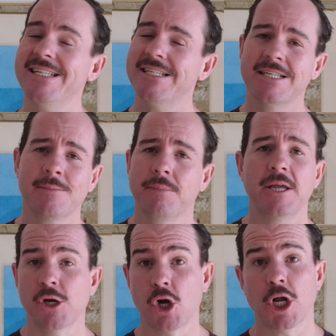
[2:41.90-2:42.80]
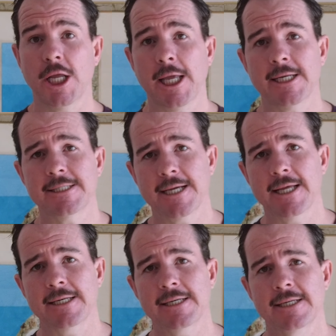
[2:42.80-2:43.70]
is simply not going to get it
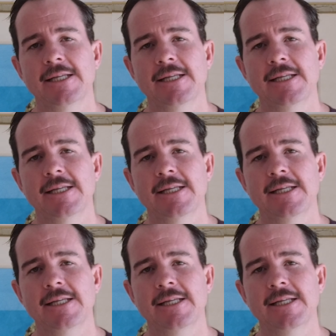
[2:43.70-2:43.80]
done.